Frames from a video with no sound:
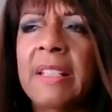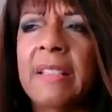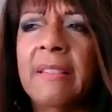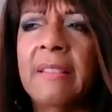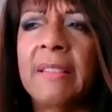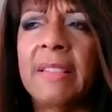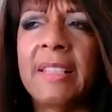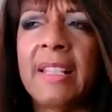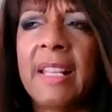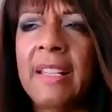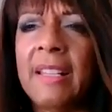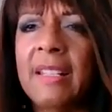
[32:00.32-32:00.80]

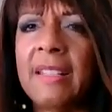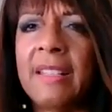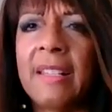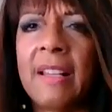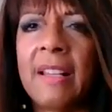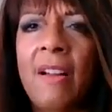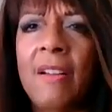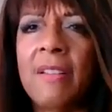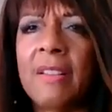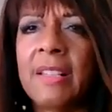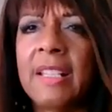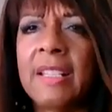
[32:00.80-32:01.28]
He sent it
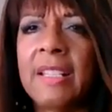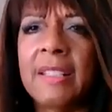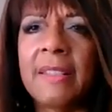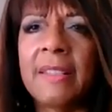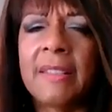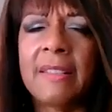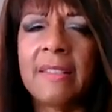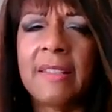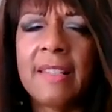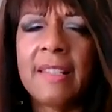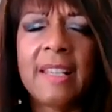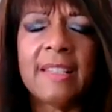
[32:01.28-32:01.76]
to all
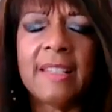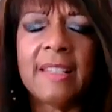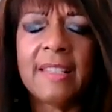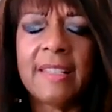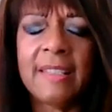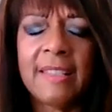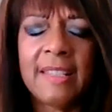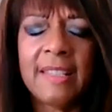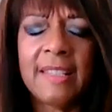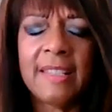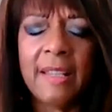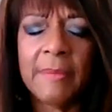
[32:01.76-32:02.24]
his
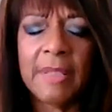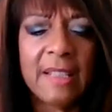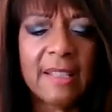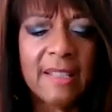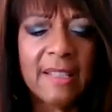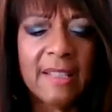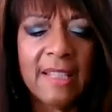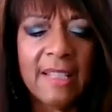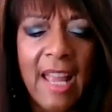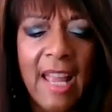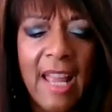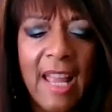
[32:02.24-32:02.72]

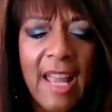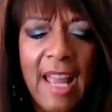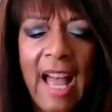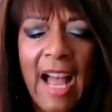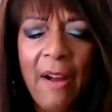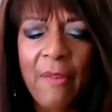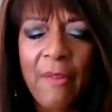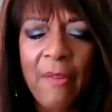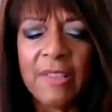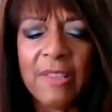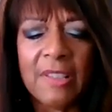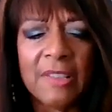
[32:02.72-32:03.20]
siblings.
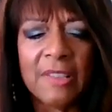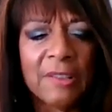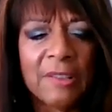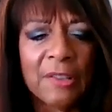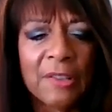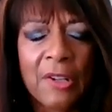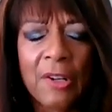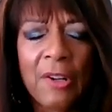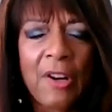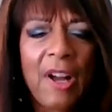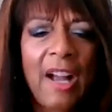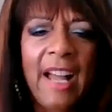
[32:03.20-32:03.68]
I was a
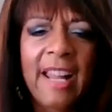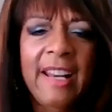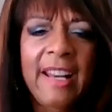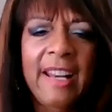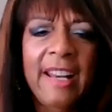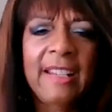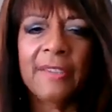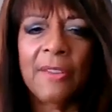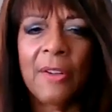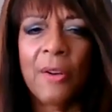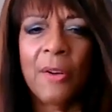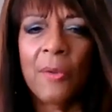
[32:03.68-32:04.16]
little girl.
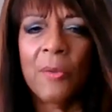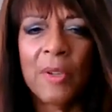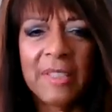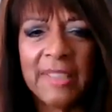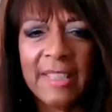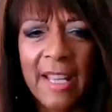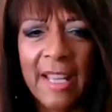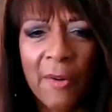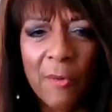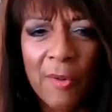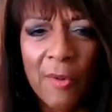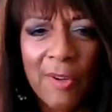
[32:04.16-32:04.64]
I didn't know
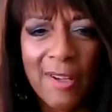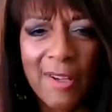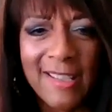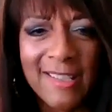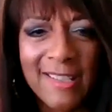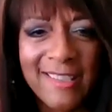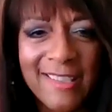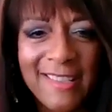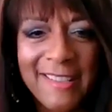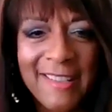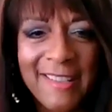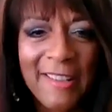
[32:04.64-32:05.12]
what that
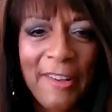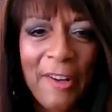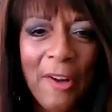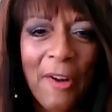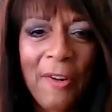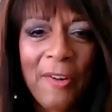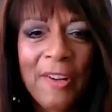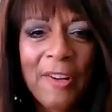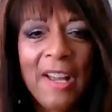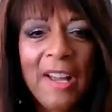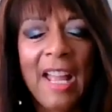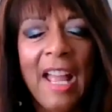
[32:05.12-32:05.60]
was.
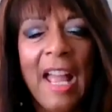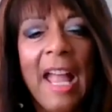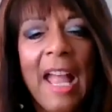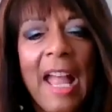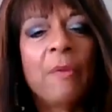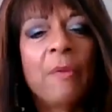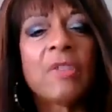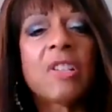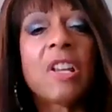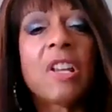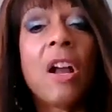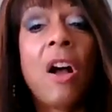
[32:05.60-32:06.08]

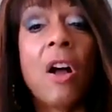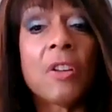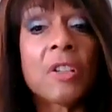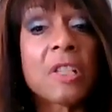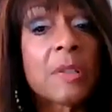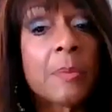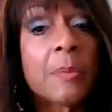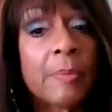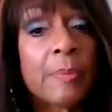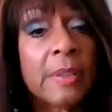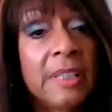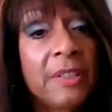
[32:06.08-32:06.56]
It was called
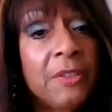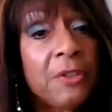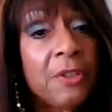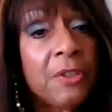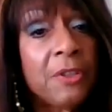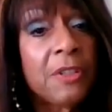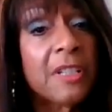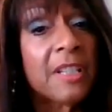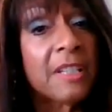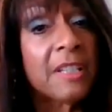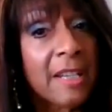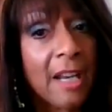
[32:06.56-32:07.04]

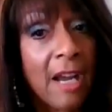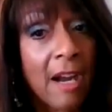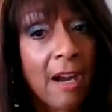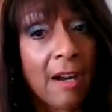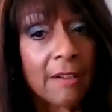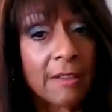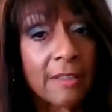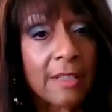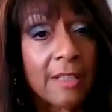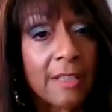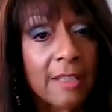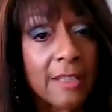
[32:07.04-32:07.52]
Splintered
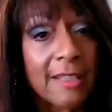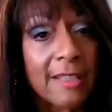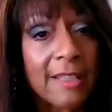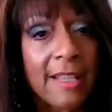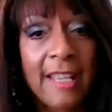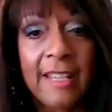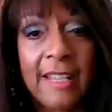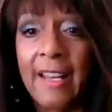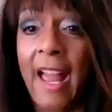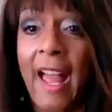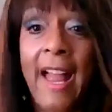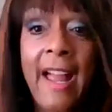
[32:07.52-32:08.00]
Darkness,
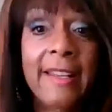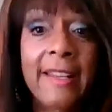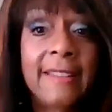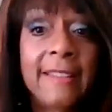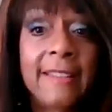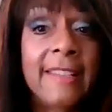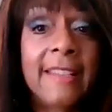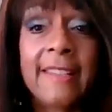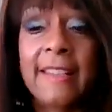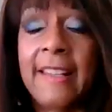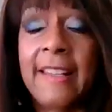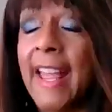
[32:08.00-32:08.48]
and I
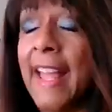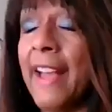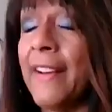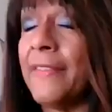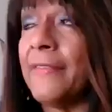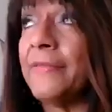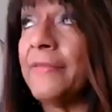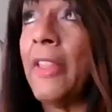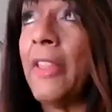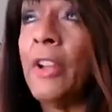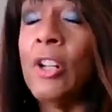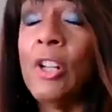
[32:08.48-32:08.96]
didn't
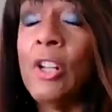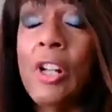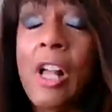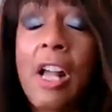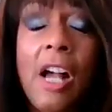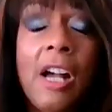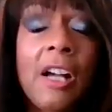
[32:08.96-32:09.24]
have the